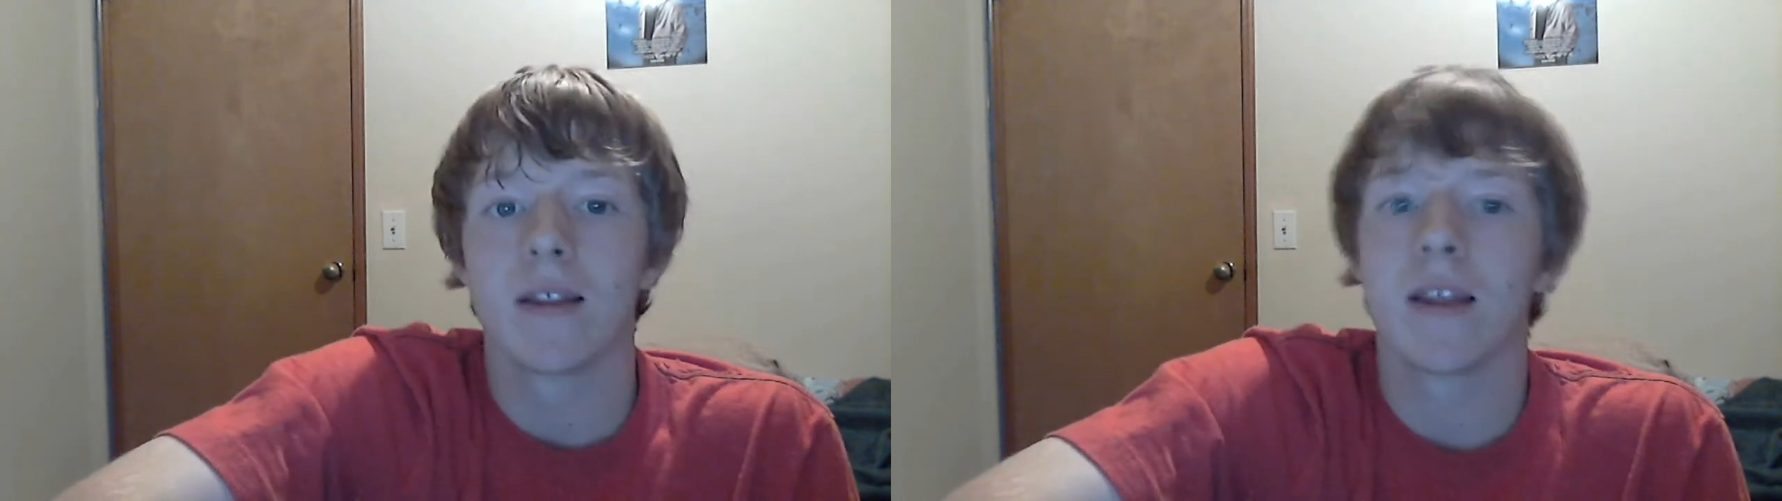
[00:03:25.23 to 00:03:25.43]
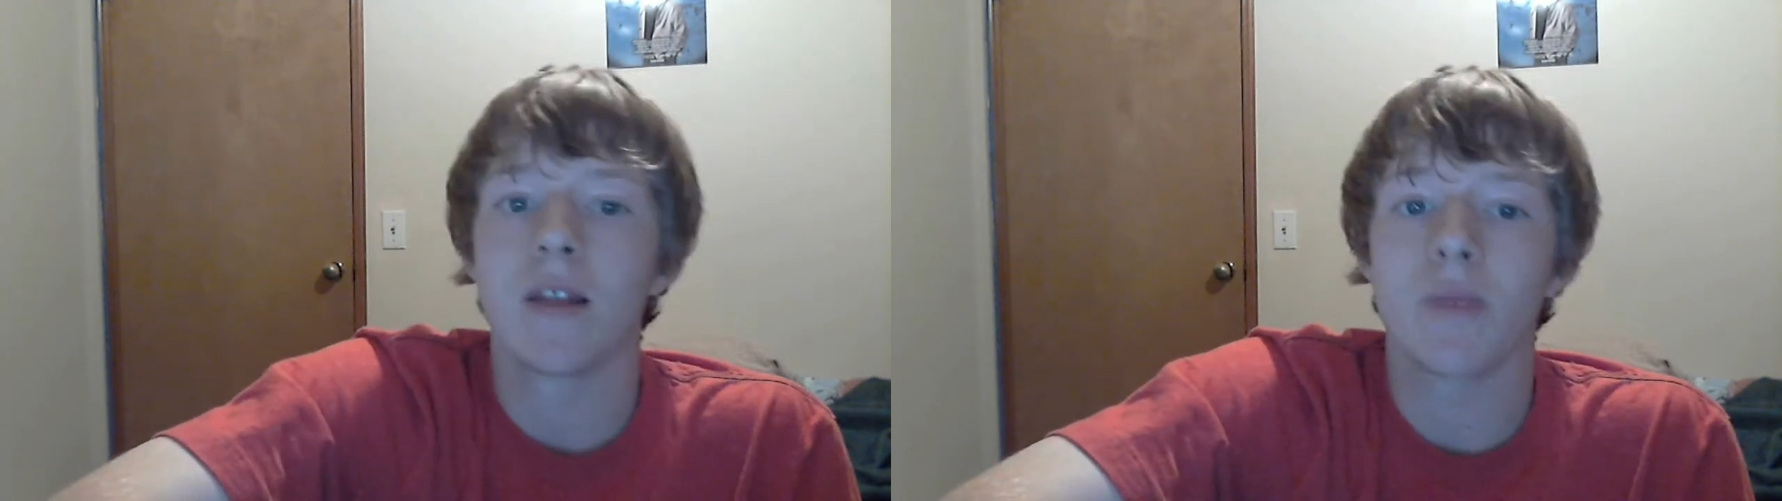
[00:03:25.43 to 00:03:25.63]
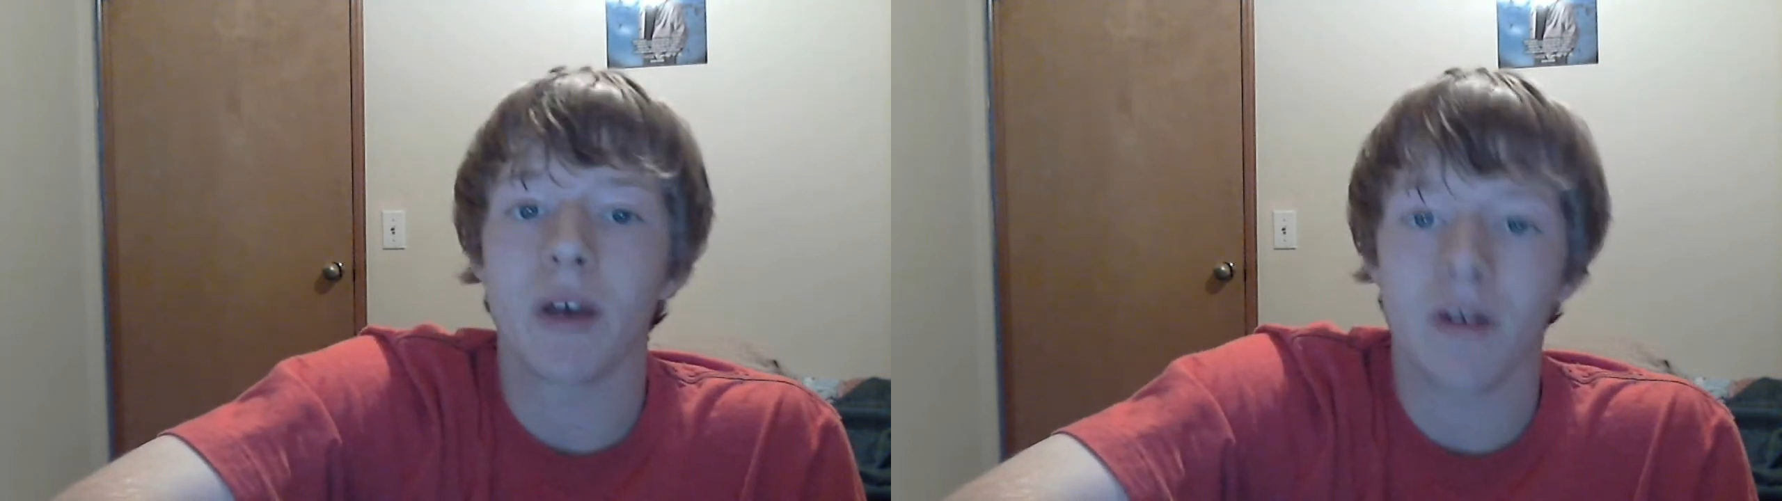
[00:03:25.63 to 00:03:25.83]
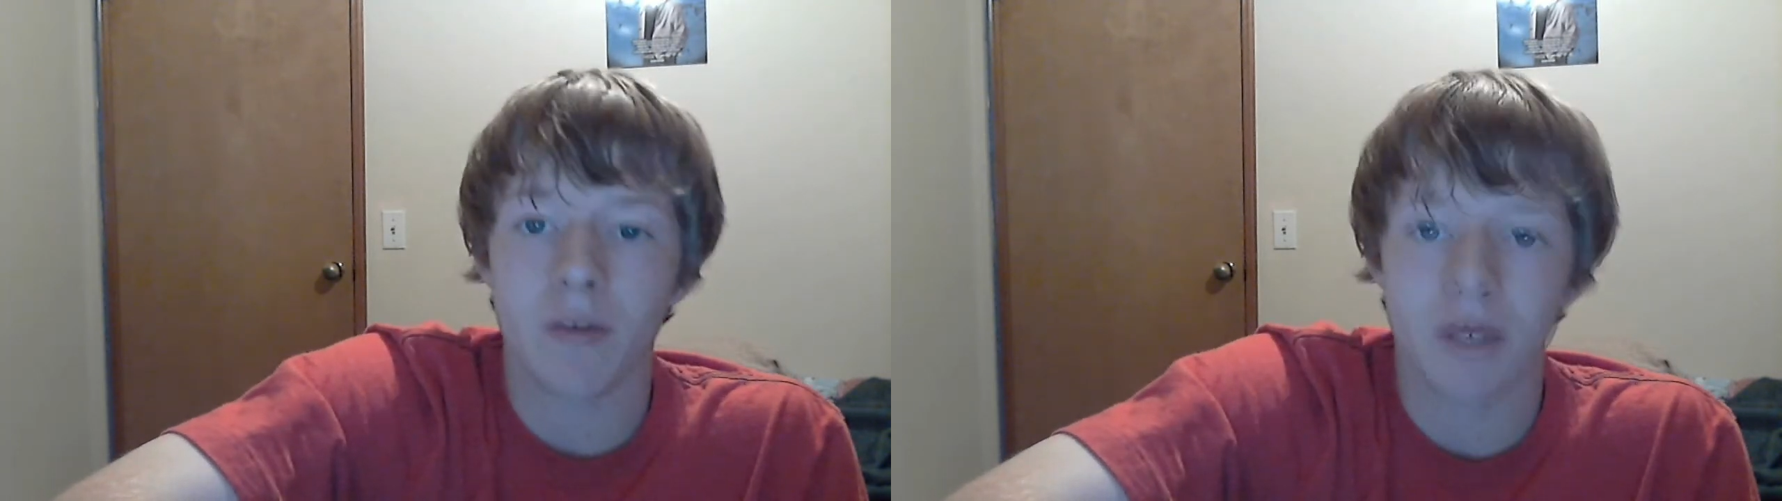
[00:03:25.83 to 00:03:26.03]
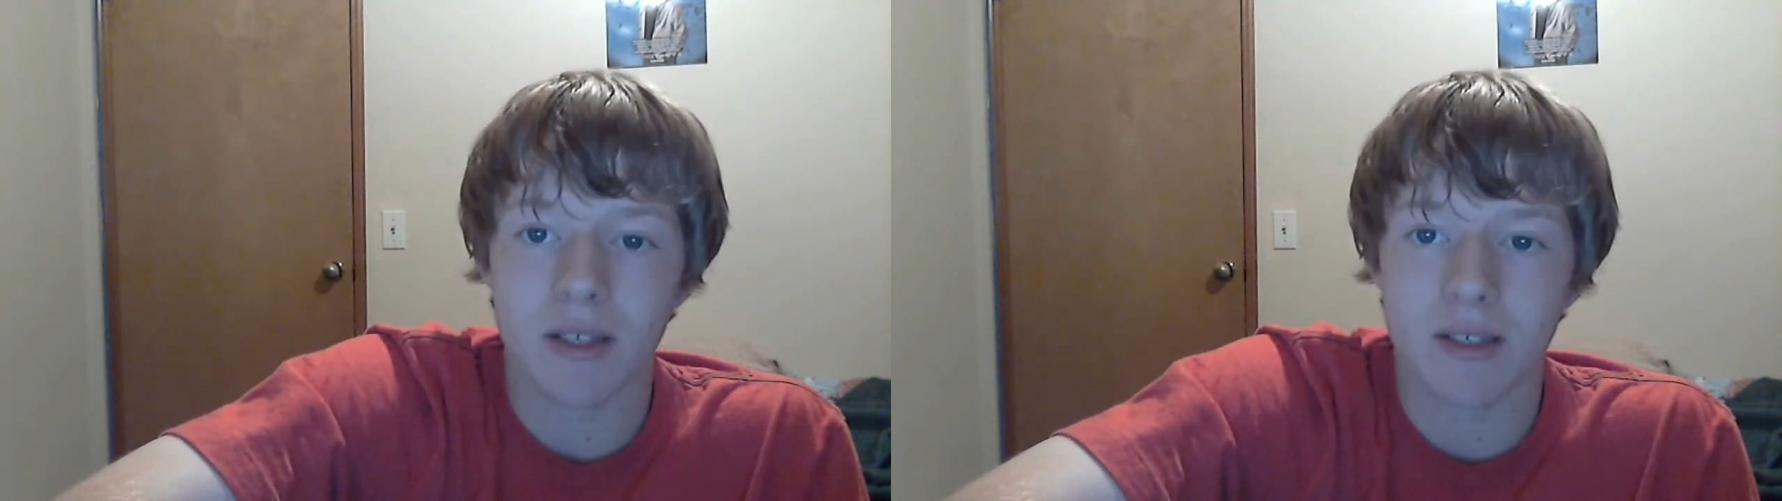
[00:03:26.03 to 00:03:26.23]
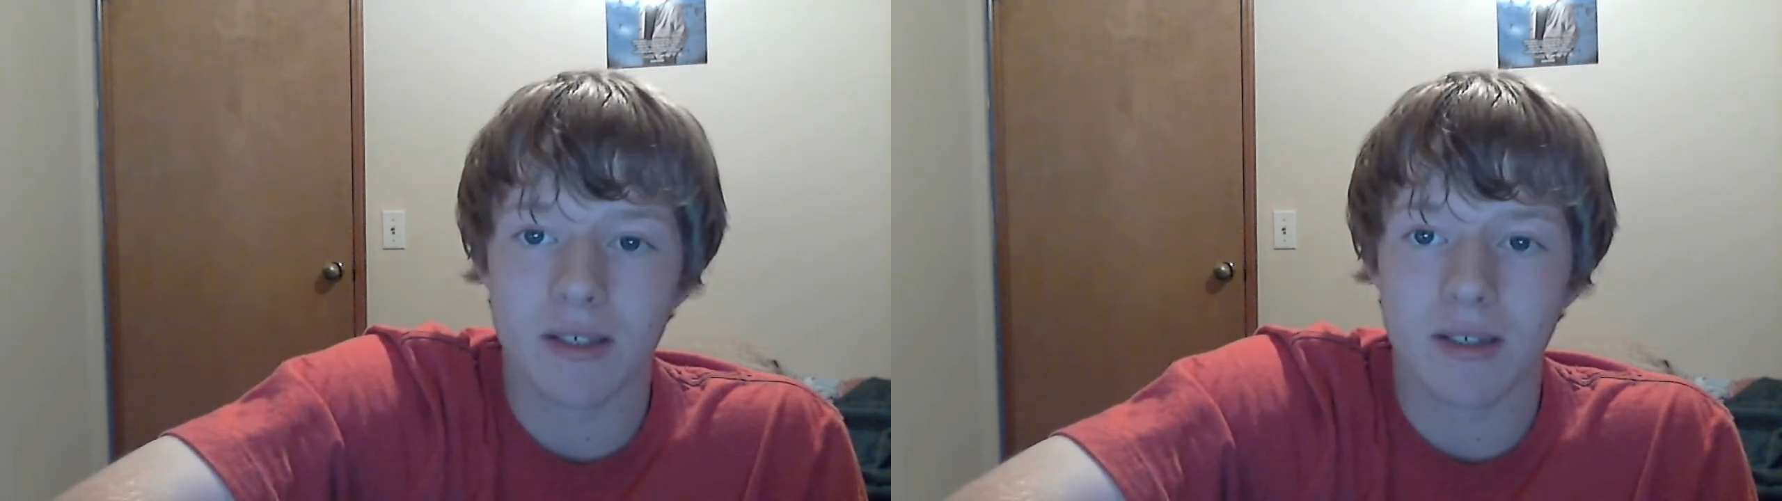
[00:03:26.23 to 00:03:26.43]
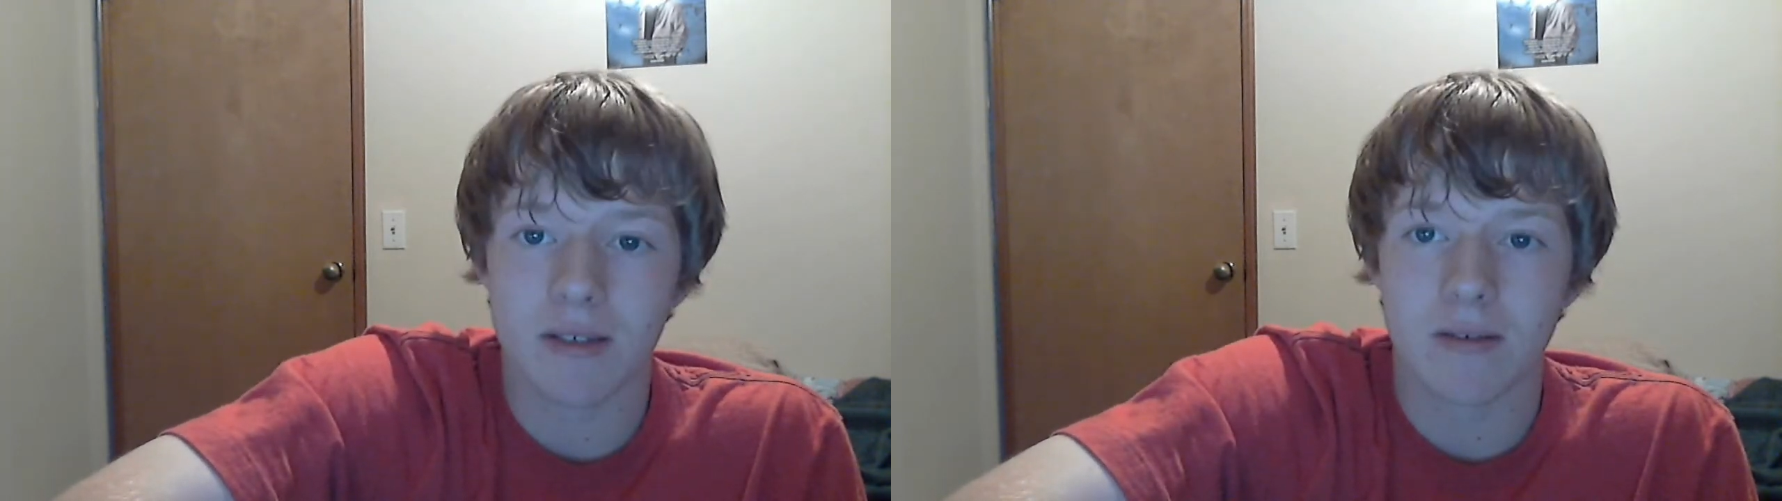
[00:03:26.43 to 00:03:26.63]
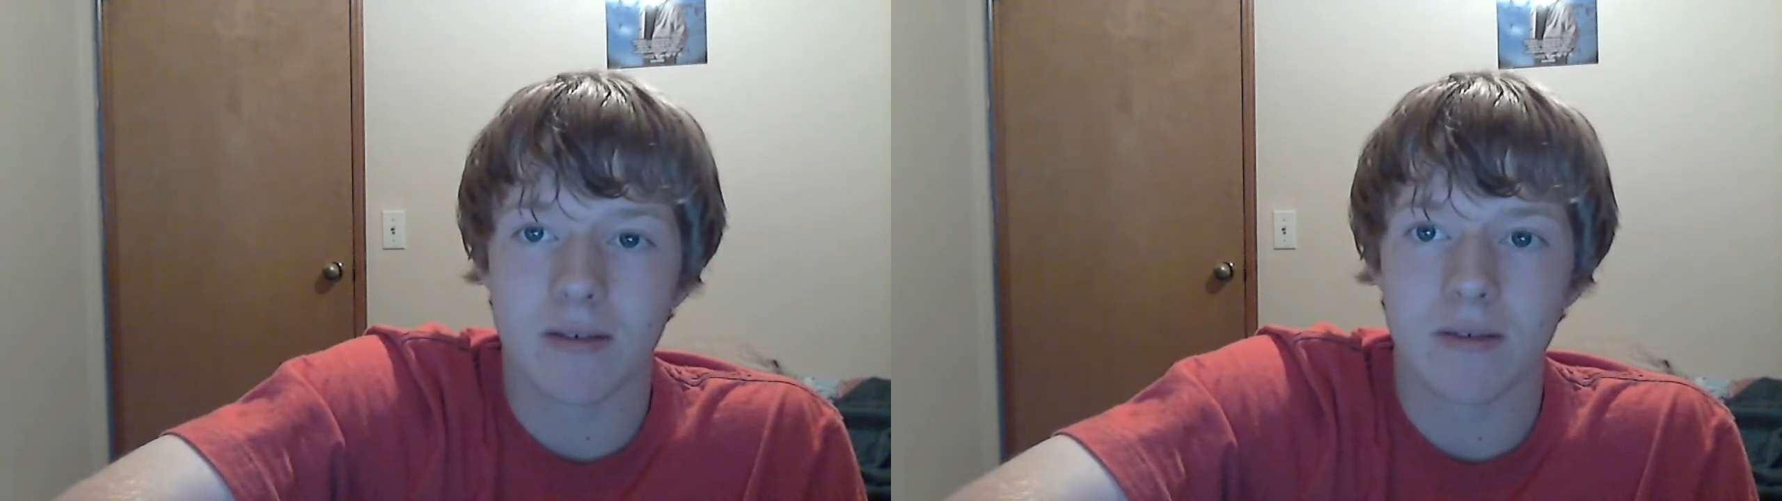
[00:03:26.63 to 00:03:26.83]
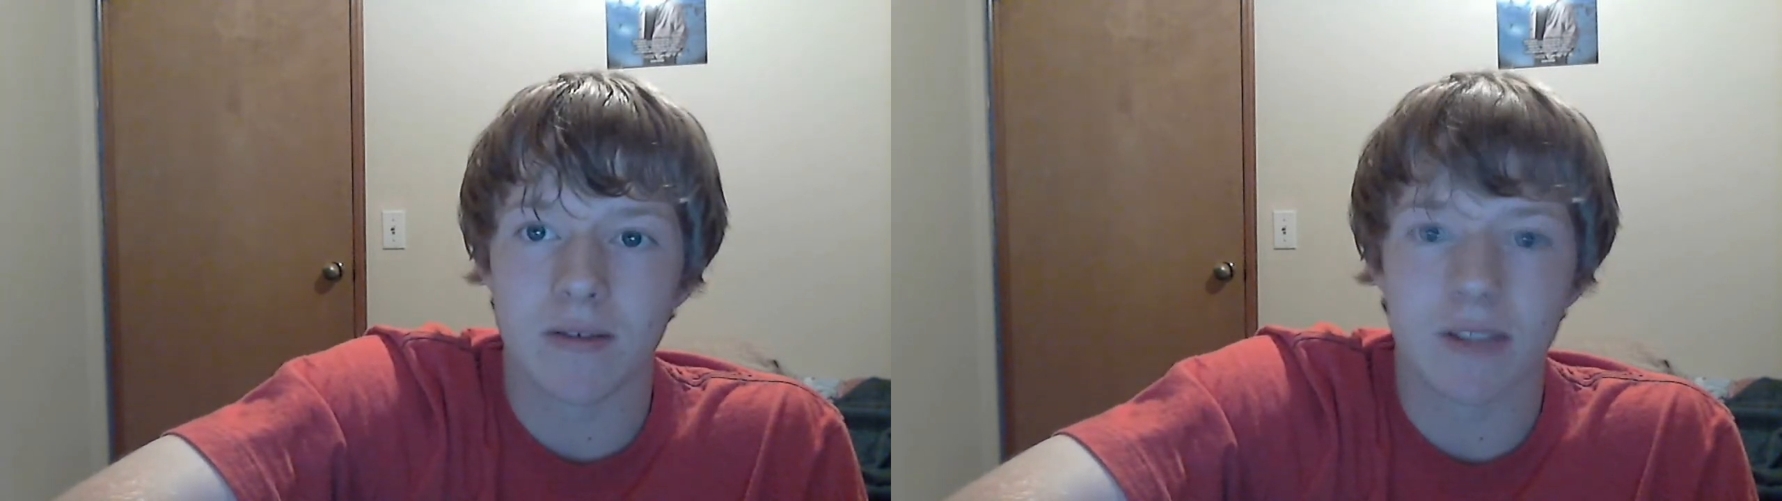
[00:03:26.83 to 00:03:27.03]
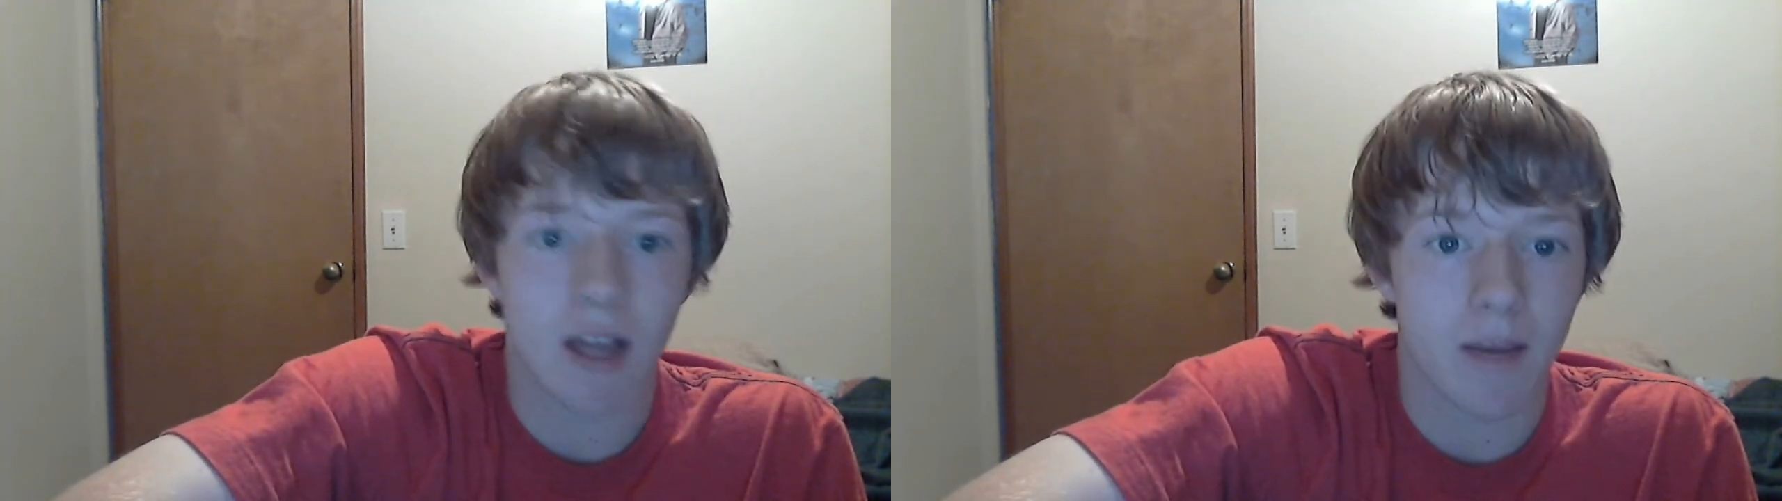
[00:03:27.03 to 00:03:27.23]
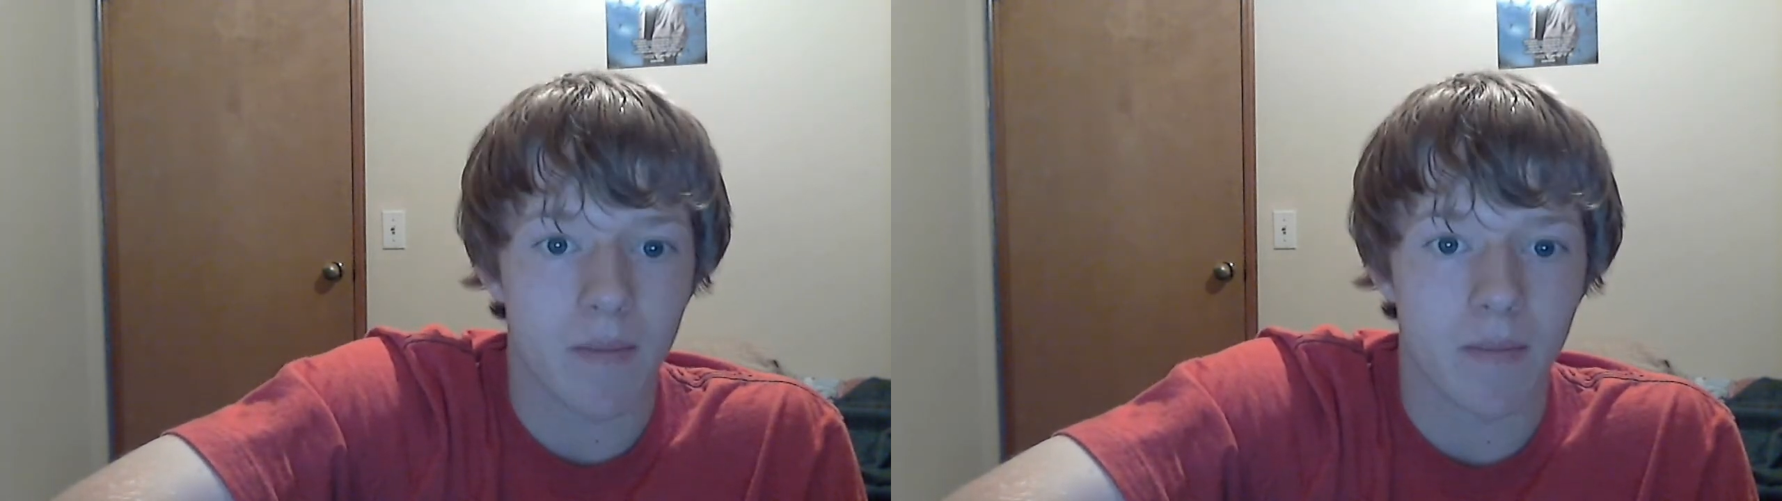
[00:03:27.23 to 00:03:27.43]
then by all means, stop.